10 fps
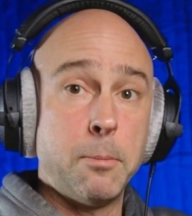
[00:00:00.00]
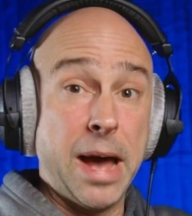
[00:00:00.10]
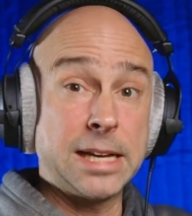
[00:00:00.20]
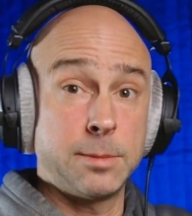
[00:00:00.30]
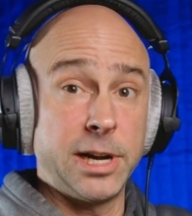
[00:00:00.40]

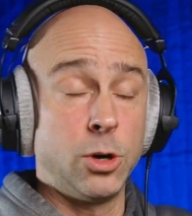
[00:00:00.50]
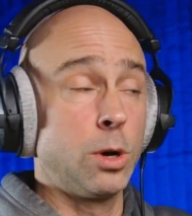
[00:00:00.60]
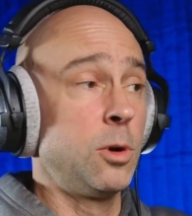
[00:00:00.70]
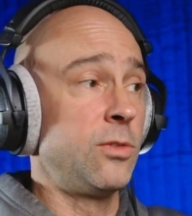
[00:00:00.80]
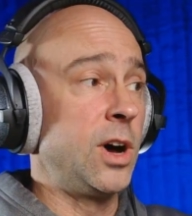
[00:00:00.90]
back to my
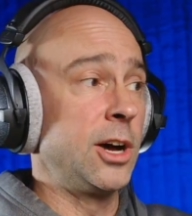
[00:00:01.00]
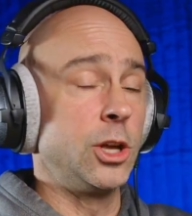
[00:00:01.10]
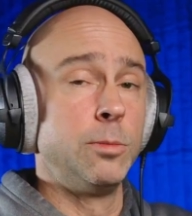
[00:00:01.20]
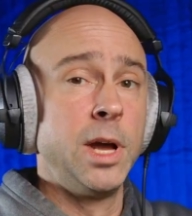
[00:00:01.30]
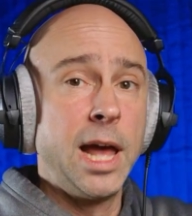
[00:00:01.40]
normal
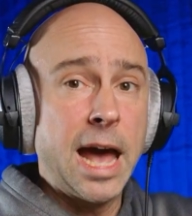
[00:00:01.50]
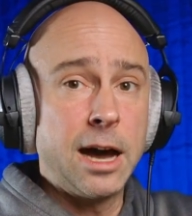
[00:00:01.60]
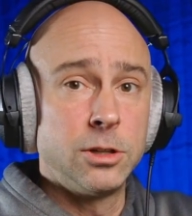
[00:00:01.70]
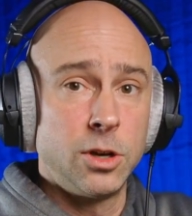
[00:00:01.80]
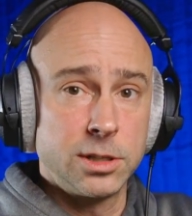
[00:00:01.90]
volume,
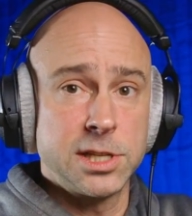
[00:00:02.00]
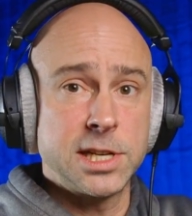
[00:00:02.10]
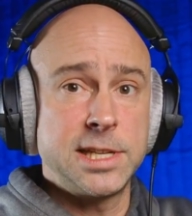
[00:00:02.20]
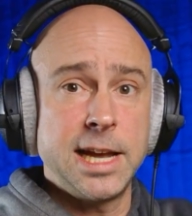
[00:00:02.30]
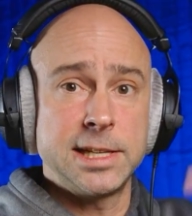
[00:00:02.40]
how long does
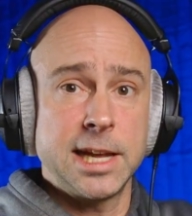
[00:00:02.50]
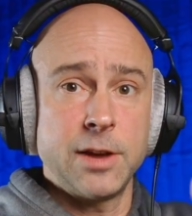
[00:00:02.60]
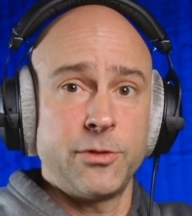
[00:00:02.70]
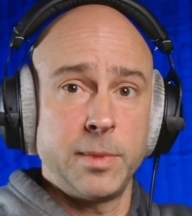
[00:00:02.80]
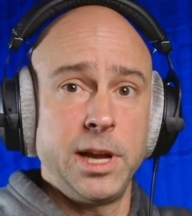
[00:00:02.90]
it take to
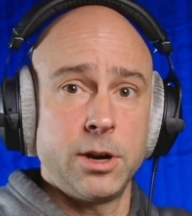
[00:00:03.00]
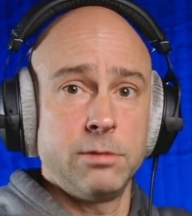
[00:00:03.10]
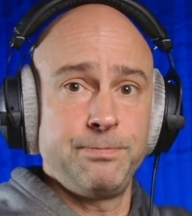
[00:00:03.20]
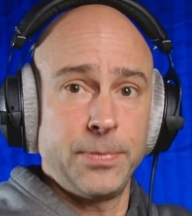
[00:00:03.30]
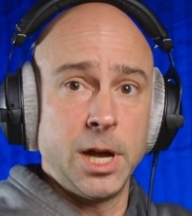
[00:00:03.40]
get from
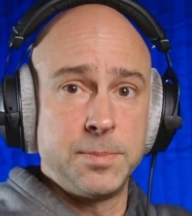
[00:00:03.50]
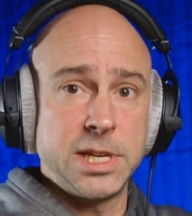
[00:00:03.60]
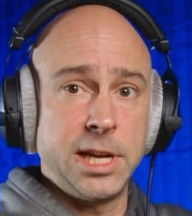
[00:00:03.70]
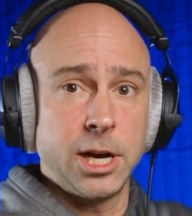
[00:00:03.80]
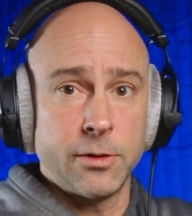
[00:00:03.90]
here up
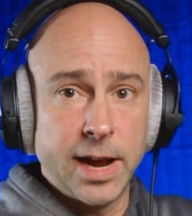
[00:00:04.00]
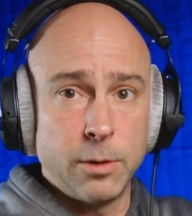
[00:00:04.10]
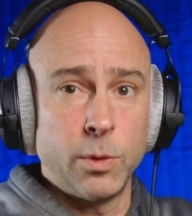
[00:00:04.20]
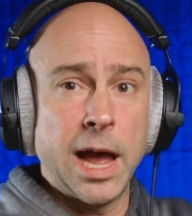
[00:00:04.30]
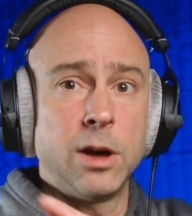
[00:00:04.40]
to here,
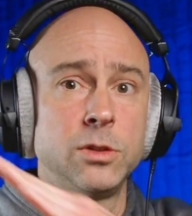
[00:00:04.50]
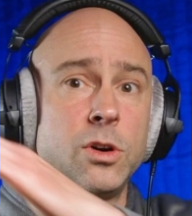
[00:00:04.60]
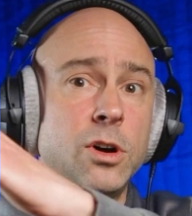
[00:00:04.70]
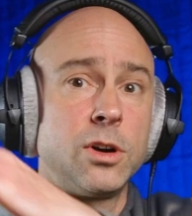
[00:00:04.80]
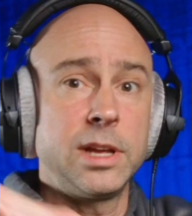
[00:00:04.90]
right? How
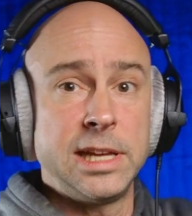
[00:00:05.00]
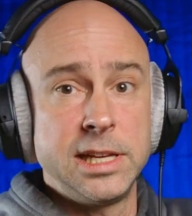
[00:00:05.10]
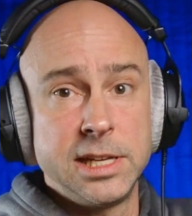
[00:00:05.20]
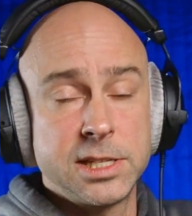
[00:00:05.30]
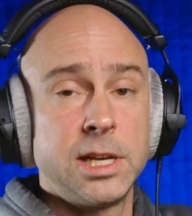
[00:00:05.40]
long
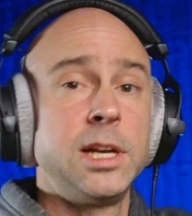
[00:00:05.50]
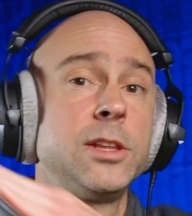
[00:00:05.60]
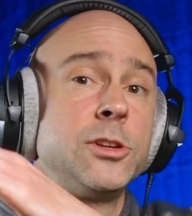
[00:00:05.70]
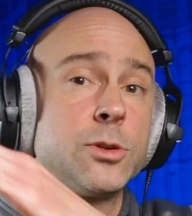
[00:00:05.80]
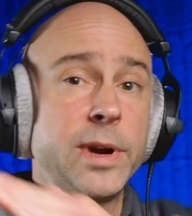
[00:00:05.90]
is
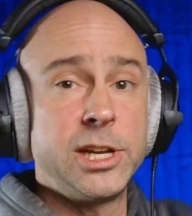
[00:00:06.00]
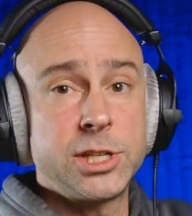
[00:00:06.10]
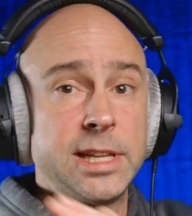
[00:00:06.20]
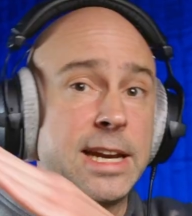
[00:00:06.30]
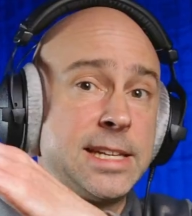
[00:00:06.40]
the
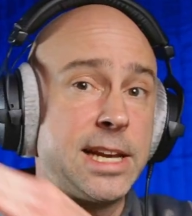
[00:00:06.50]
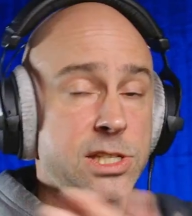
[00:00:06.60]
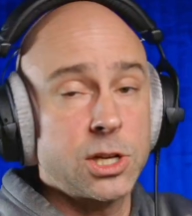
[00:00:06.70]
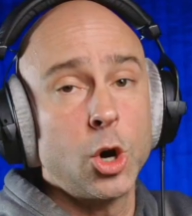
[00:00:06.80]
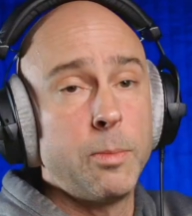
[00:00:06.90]
duration that it
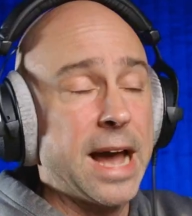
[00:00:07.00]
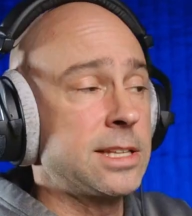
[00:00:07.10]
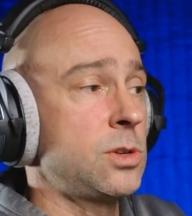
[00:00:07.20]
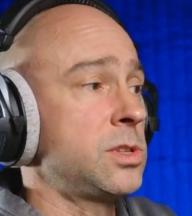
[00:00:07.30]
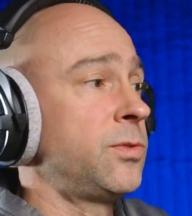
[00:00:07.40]
takes to go
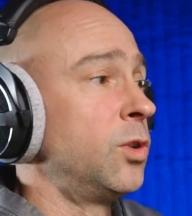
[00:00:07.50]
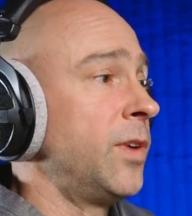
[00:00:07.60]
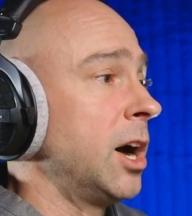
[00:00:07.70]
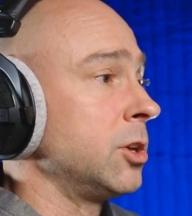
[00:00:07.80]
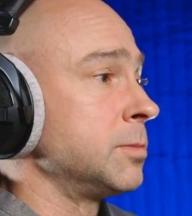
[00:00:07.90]
back to its full
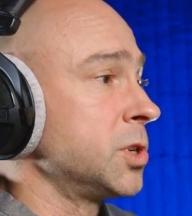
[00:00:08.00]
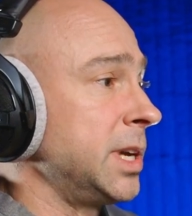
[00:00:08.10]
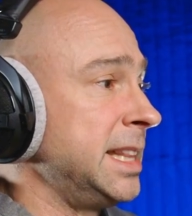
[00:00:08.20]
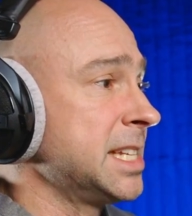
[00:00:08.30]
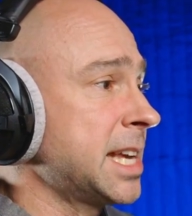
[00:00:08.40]
volume? So
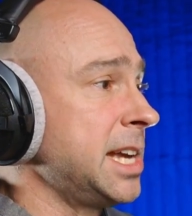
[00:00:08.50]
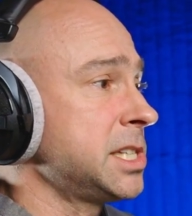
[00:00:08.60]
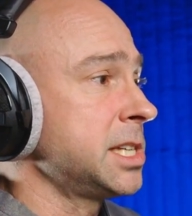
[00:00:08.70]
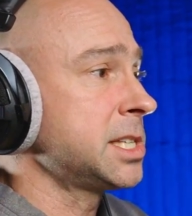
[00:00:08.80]
in this case,